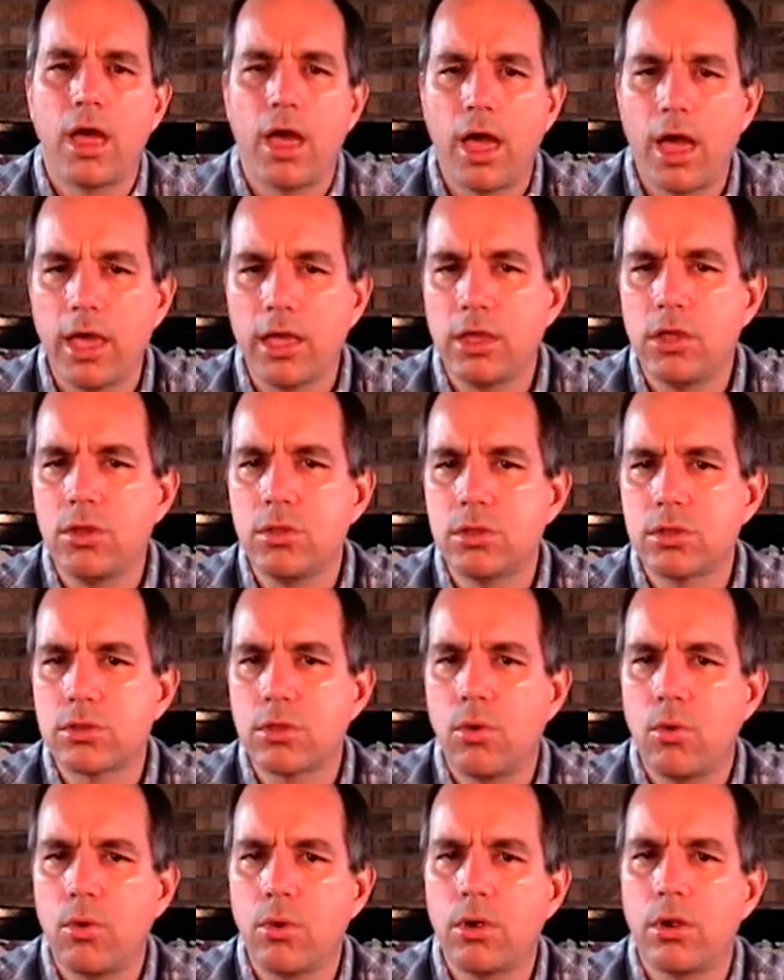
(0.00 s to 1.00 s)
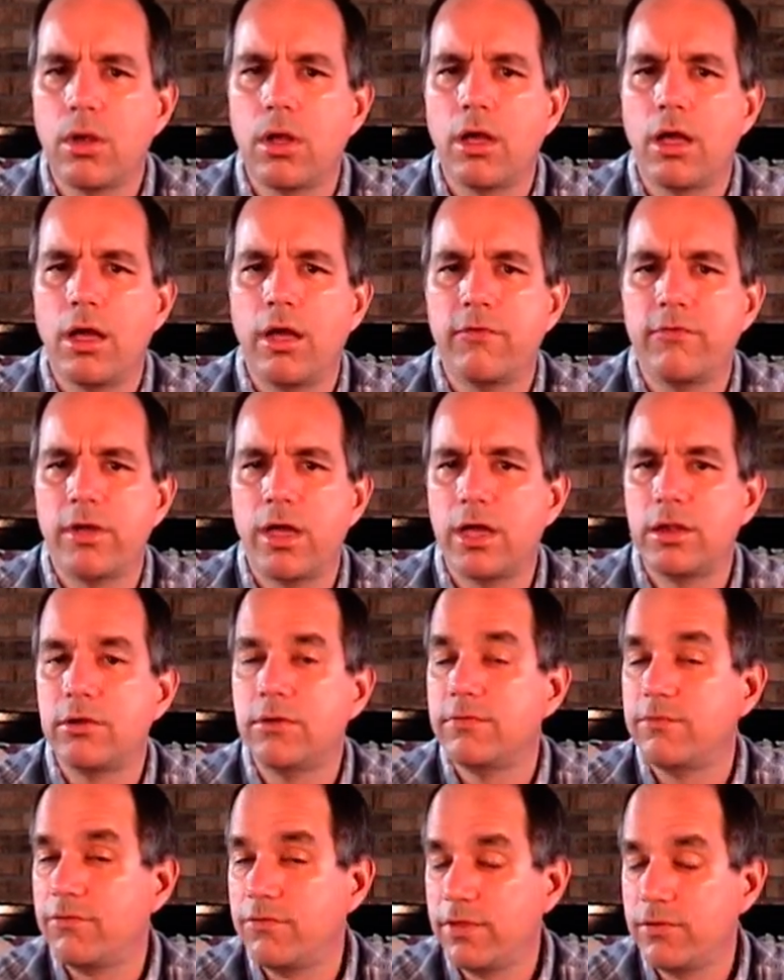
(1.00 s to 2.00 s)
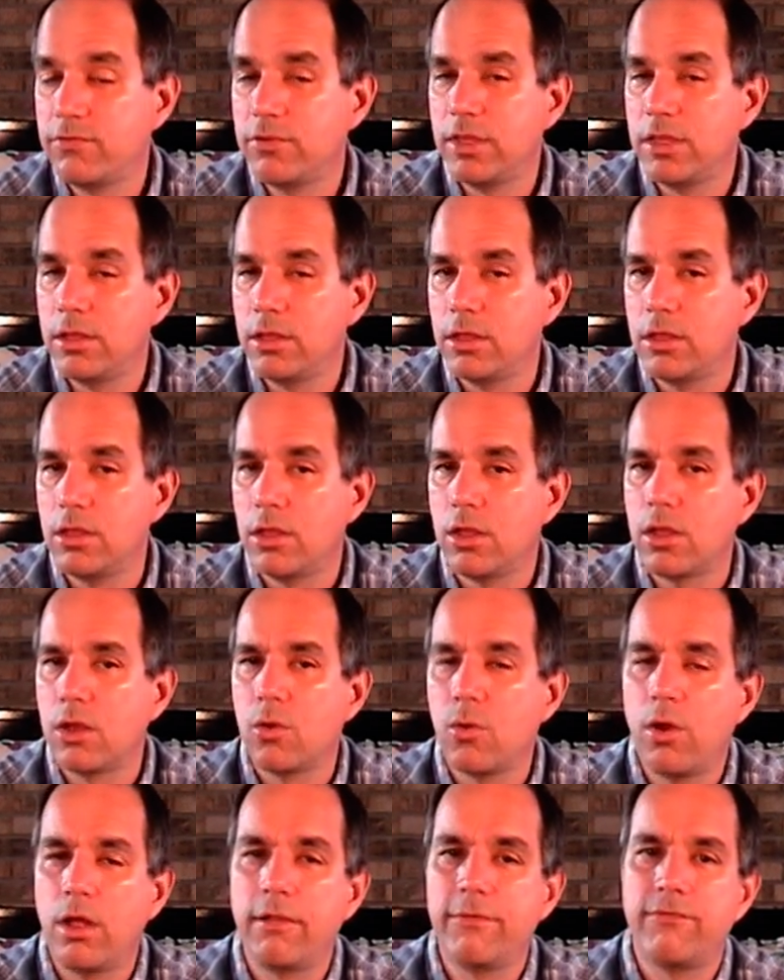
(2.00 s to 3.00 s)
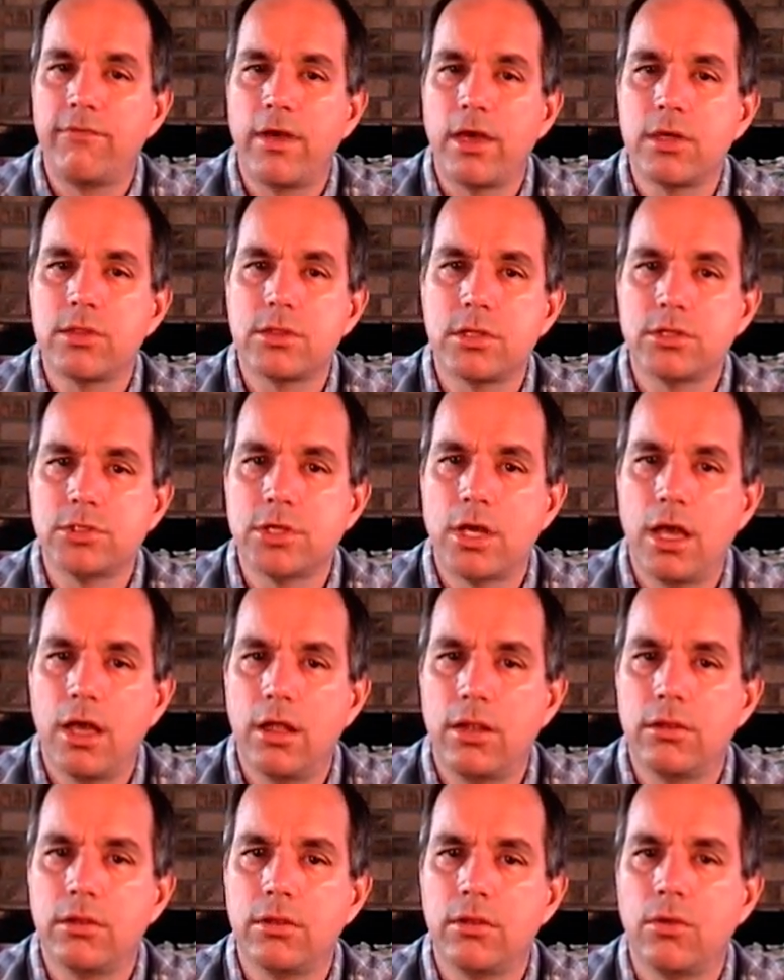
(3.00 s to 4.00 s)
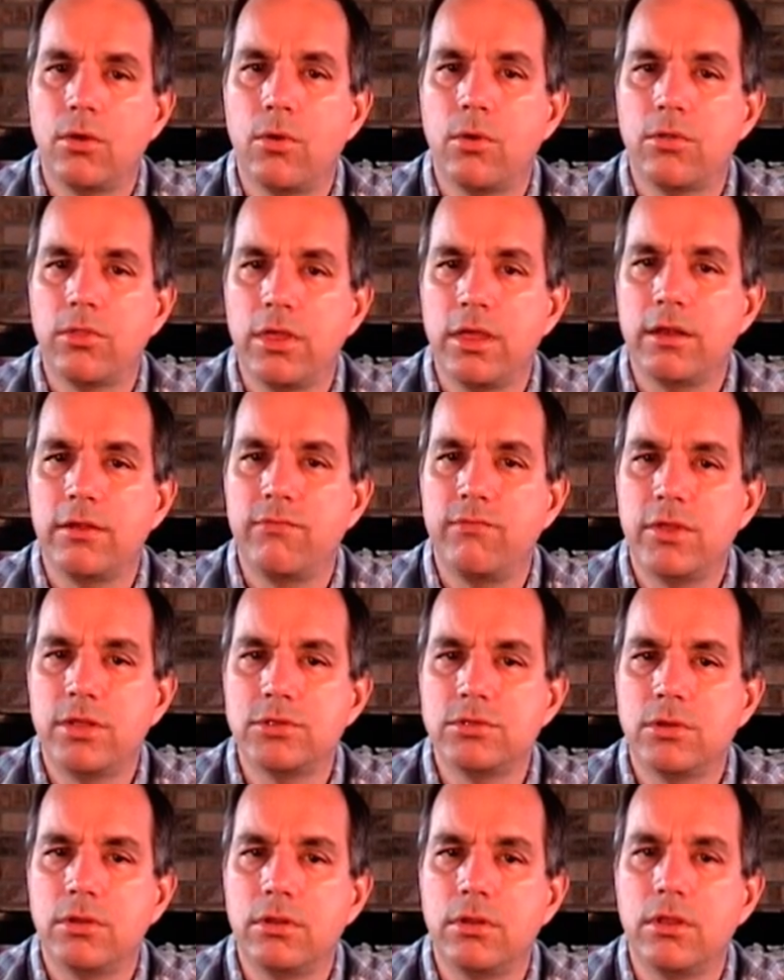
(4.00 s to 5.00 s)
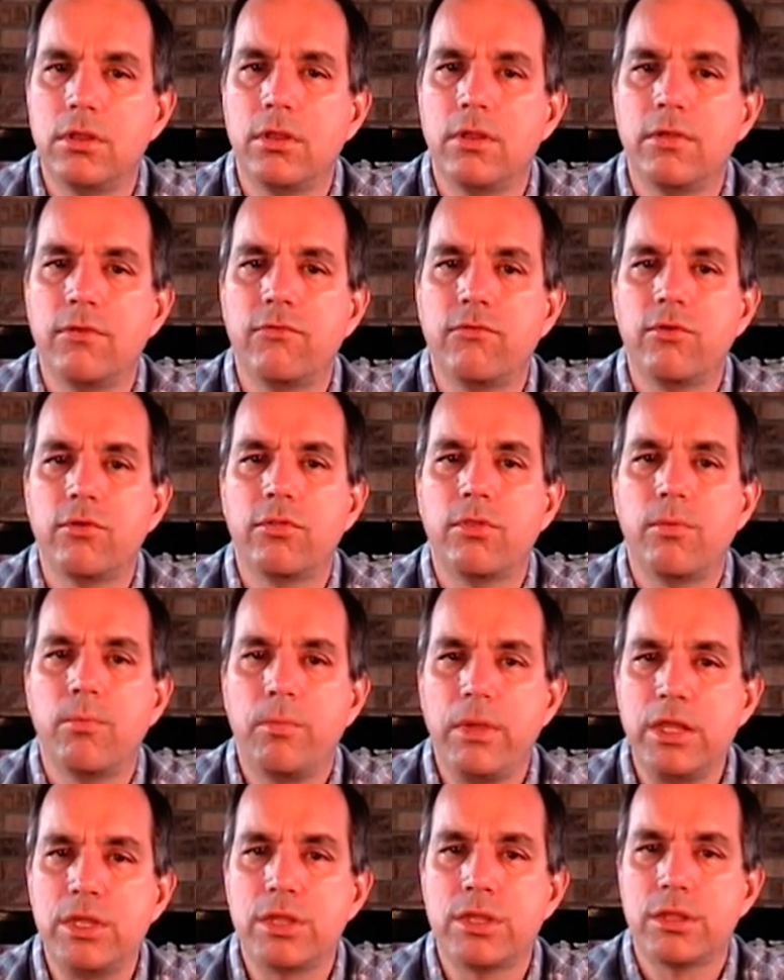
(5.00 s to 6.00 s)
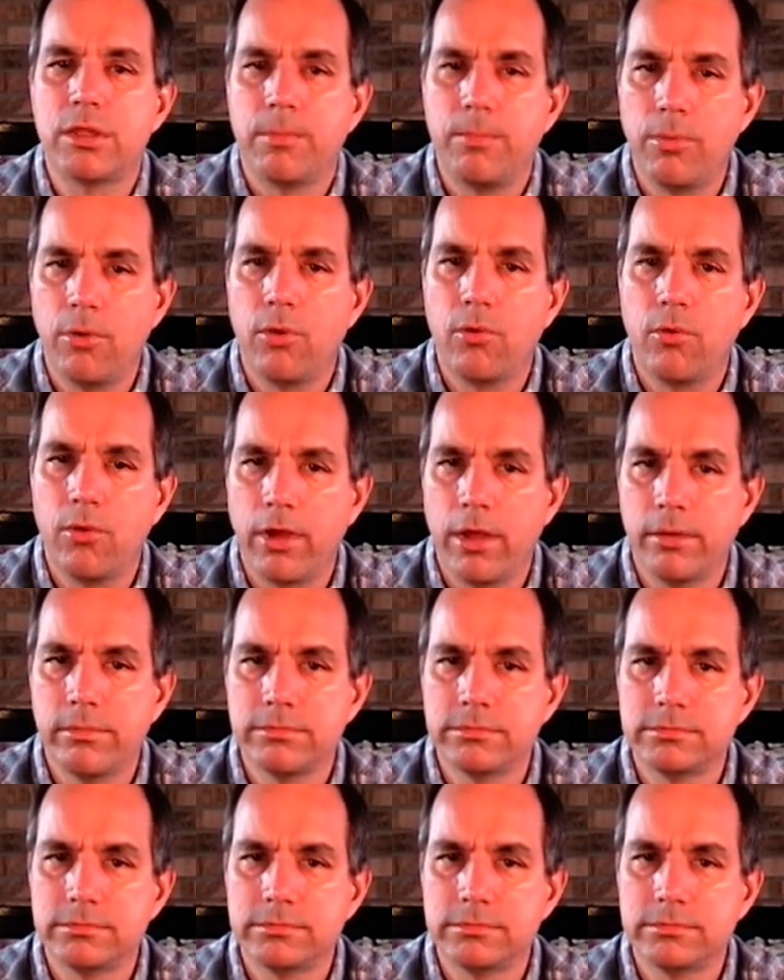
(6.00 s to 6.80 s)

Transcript: IQ score of 150 qualifies a child or the individual for the Mensa program.